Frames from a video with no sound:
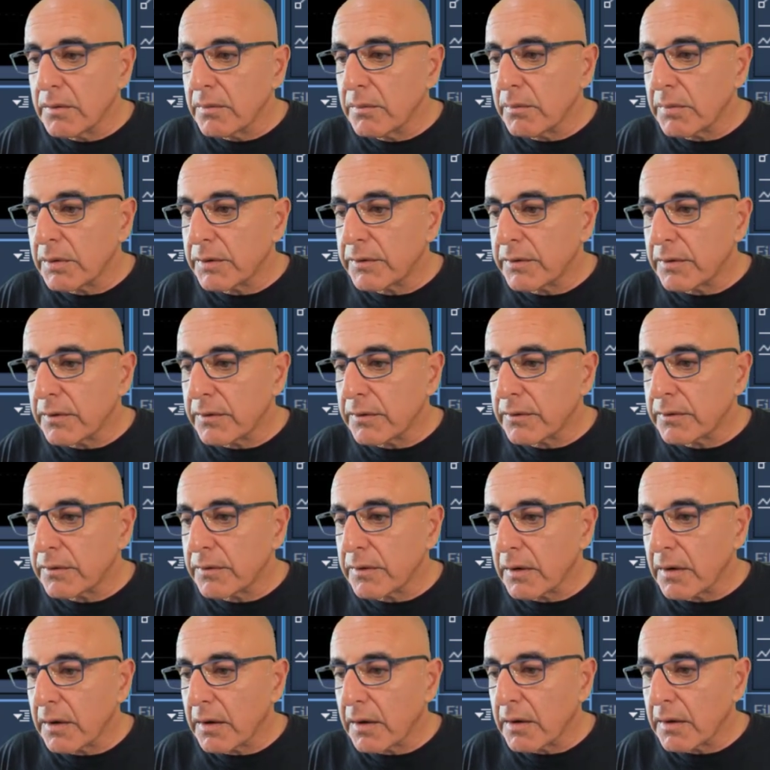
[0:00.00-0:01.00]
But
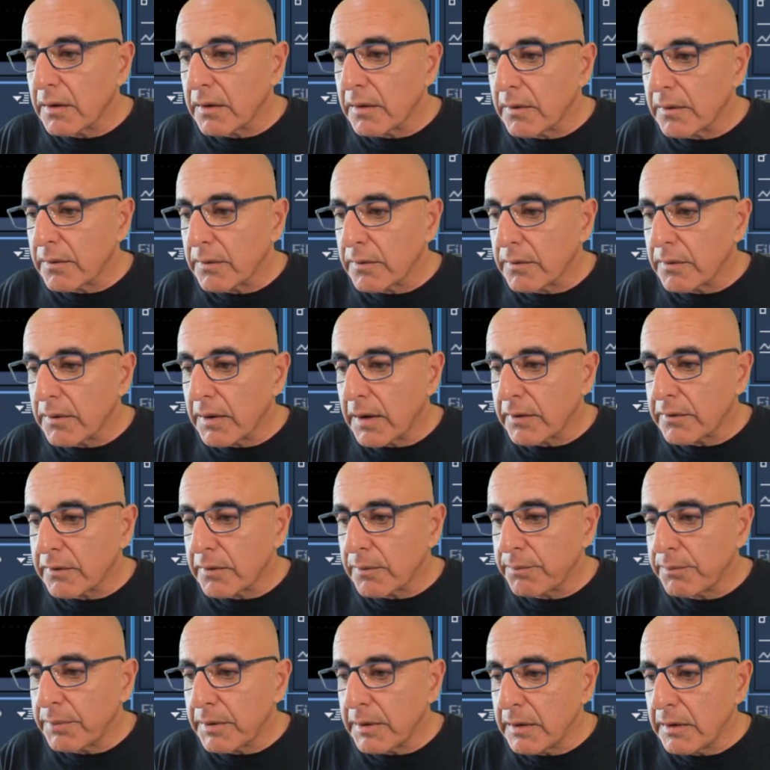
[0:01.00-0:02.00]
since the
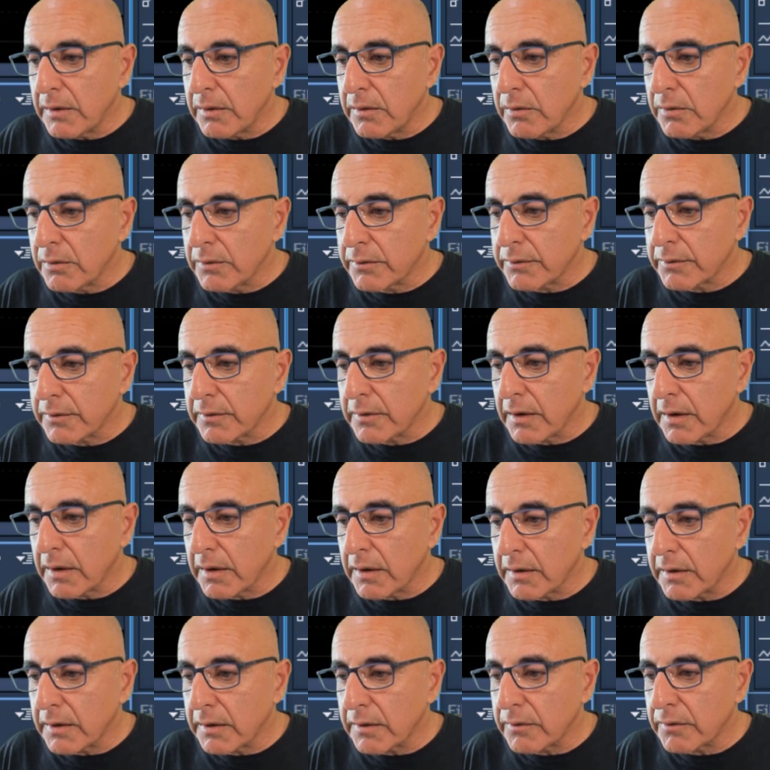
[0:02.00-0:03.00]
S&P looks
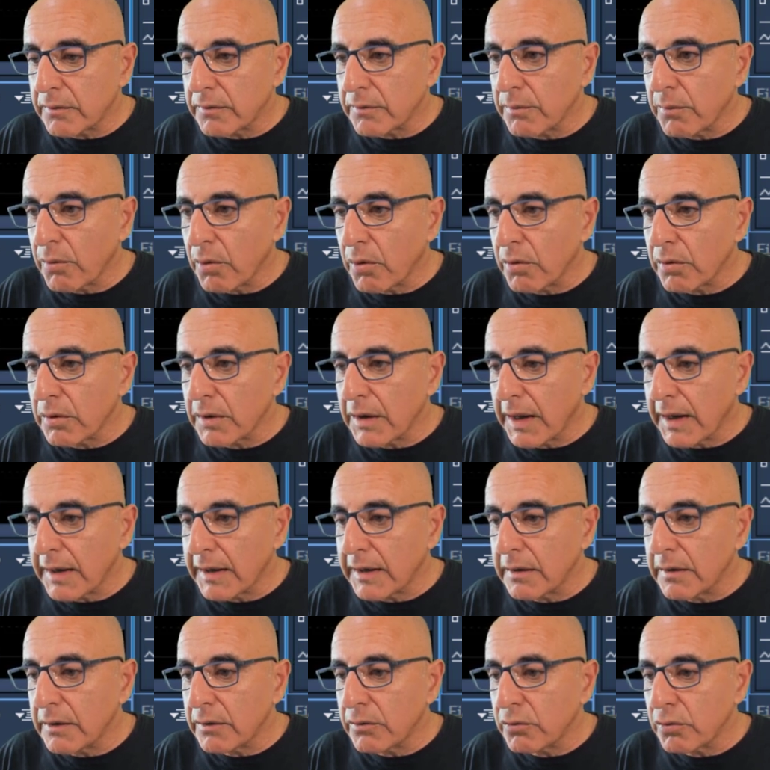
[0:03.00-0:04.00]
like it's more
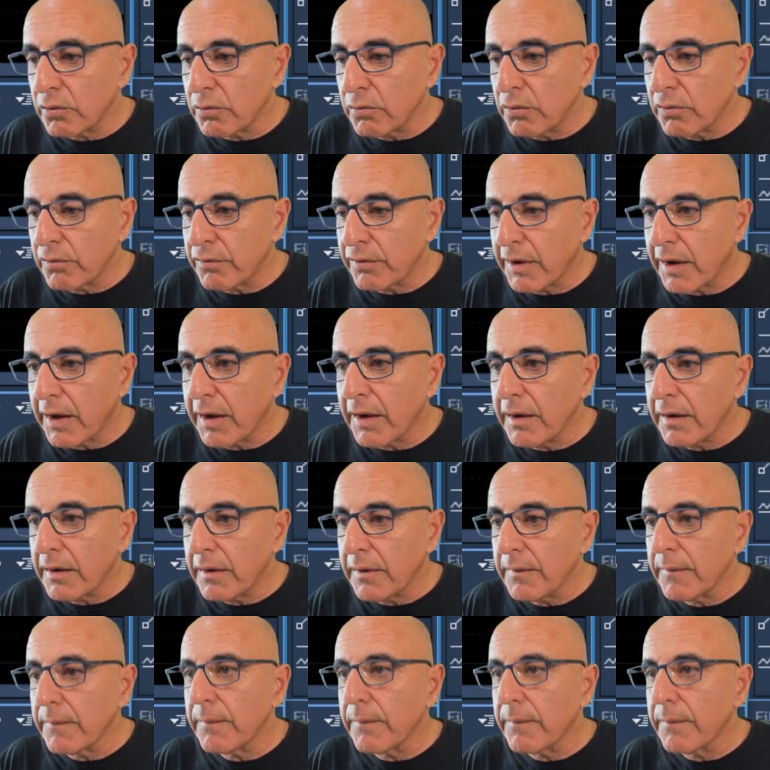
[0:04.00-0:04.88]
likely to move higher,